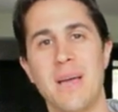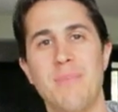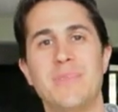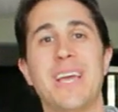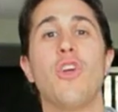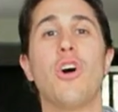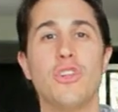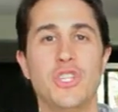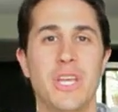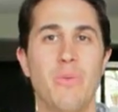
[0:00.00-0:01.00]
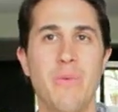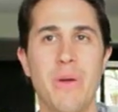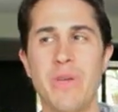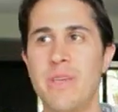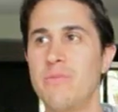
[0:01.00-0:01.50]
technology, we
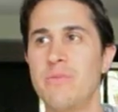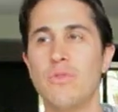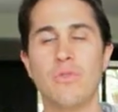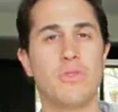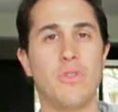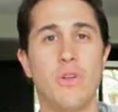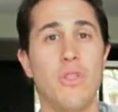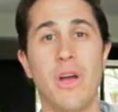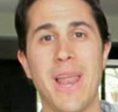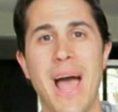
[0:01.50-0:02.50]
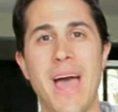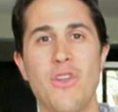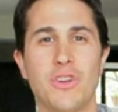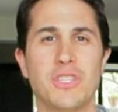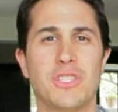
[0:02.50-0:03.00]
looked long and hard,
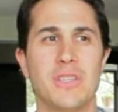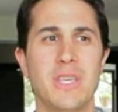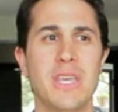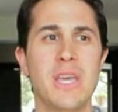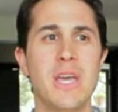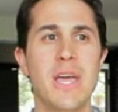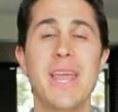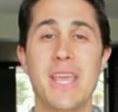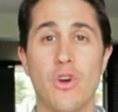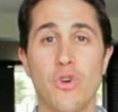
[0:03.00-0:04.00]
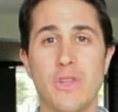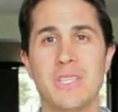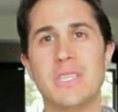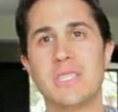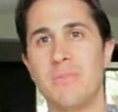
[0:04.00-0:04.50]
not just at the heating and cooling
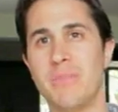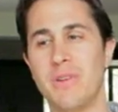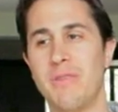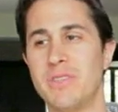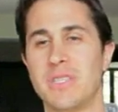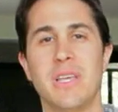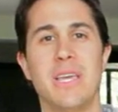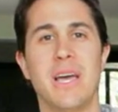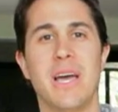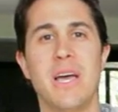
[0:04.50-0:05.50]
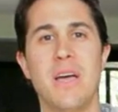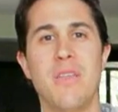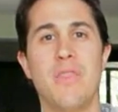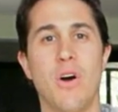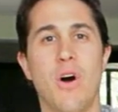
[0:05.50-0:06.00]
system, but obviously
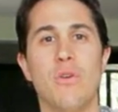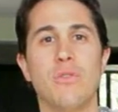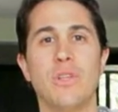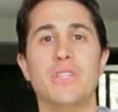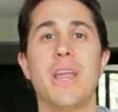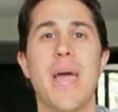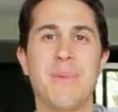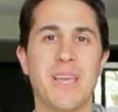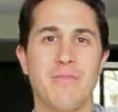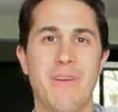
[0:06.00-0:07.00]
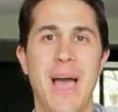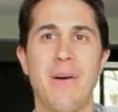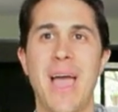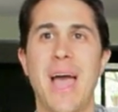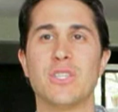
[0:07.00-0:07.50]
the whole dynamic of how
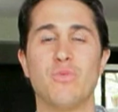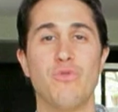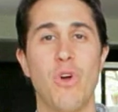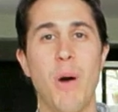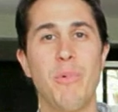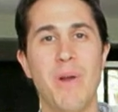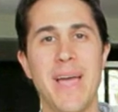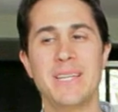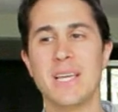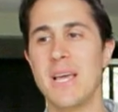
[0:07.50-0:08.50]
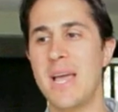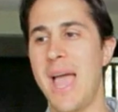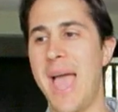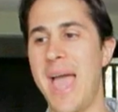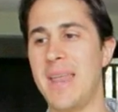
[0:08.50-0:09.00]
the house would operate.
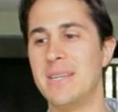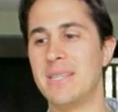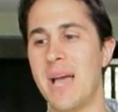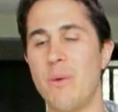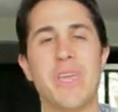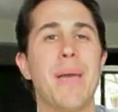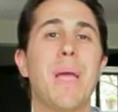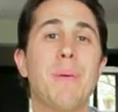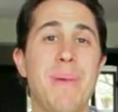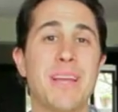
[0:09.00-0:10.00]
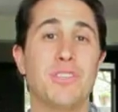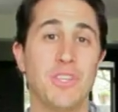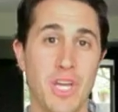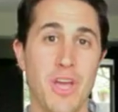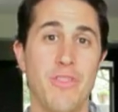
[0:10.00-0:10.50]
And we kept coming back to the
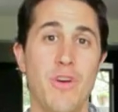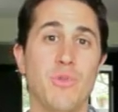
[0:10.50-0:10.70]
geothermal